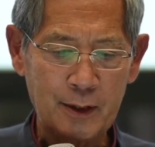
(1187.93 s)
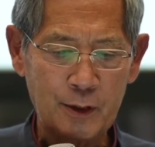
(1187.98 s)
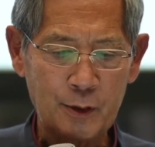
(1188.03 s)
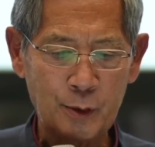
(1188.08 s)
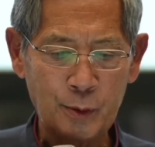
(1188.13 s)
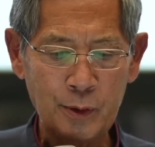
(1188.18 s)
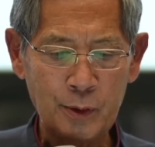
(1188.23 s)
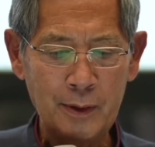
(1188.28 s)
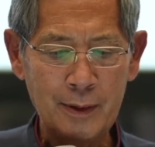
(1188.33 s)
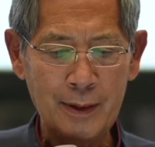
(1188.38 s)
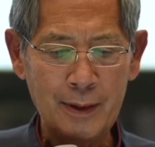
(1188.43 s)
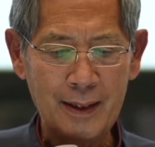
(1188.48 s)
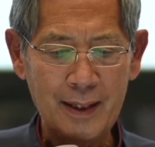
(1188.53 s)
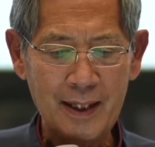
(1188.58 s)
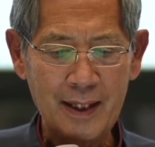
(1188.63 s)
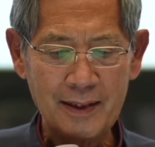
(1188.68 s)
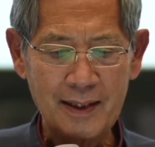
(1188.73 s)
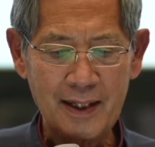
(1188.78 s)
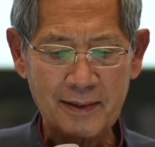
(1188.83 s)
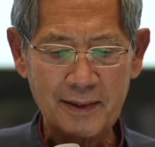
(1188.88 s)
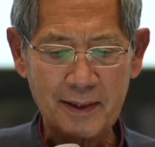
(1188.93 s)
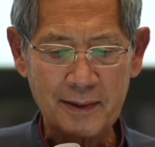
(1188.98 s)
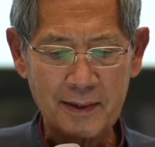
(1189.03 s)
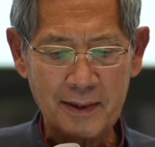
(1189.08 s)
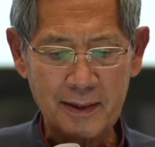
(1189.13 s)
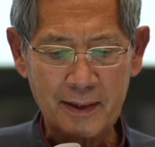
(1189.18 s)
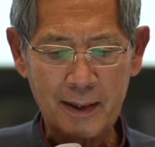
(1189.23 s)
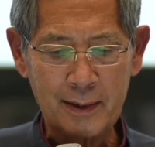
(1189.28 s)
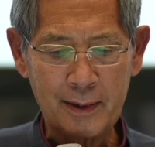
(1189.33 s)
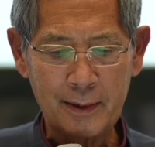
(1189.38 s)
Depending on
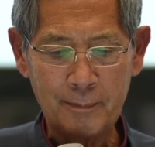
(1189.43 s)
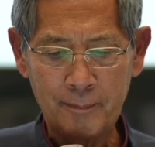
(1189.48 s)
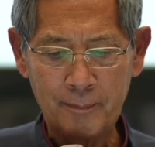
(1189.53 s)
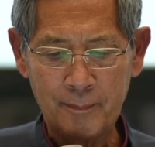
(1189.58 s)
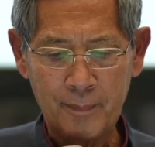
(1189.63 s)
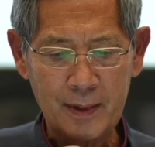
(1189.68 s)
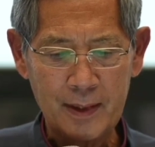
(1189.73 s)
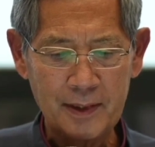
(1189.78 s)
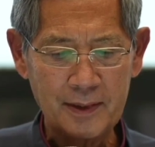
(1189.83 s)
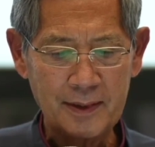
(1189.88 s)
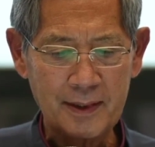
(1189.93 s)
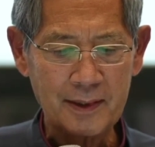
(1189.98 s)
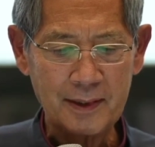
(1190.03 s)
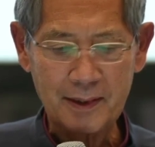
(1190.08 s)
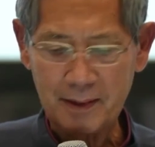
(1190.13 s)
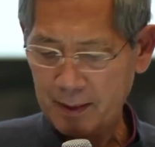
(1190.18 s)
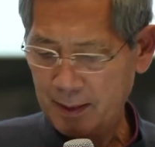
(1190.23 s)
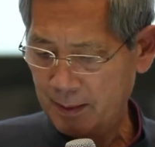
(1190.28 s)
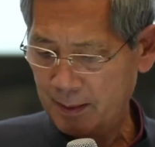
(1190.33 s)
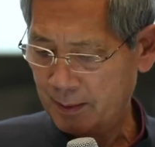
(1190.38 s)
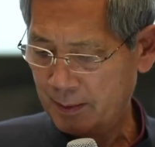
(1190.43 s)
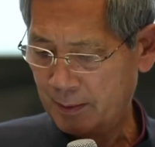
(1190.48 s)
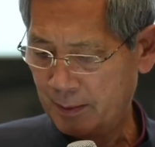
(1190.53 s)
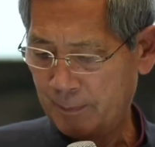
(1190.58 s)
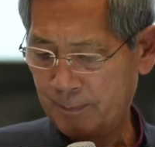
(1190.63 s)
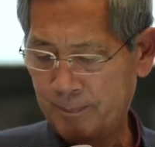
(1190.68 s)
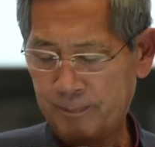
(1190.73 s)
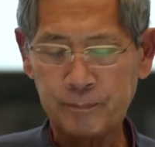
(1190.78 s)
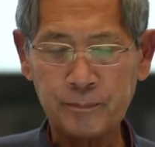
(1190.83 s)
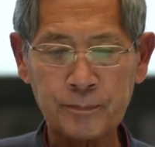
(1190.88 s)
where the vaccination damage
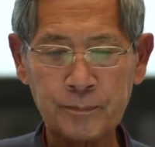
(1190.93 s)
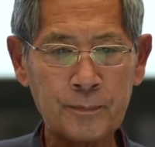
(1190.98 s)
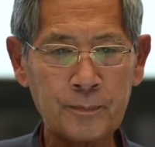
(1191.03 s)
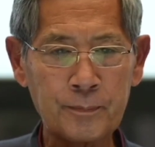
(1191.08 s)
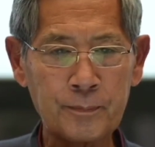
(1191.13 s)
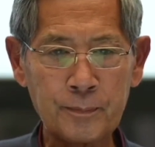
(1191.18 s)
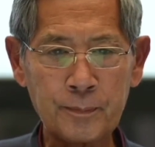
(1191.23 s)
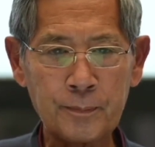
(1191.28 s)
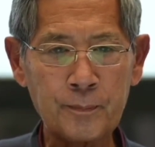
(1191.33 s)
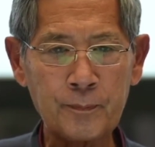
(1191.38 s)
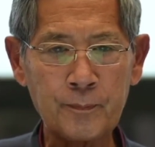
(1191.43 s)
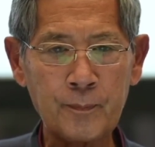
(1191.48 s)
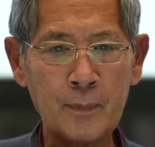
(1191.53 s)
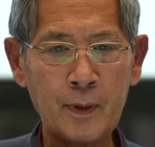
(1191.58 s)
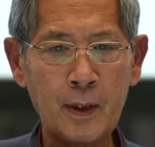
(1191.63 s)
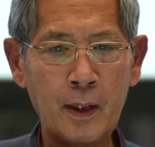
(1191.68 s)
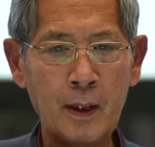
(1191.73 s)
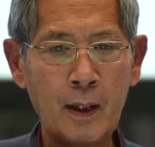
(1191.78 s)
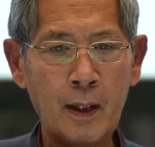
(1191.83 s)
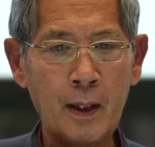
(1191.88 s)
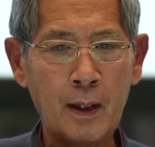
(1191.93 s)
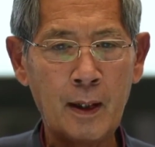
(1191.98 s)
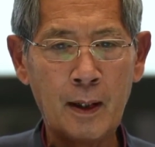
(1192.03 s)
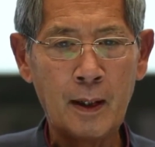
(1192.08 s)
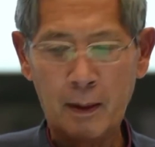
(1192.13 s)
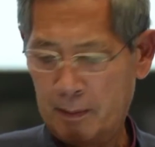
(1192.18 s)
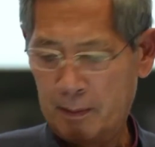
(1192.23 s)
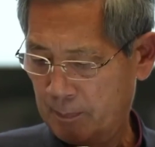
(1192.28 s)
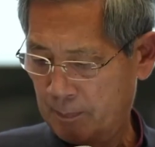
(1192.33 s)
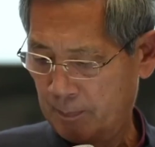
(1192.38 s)
occurs, it may
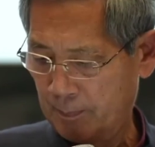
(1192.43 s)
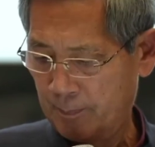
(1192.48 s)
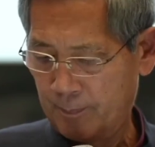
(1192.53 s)
throw up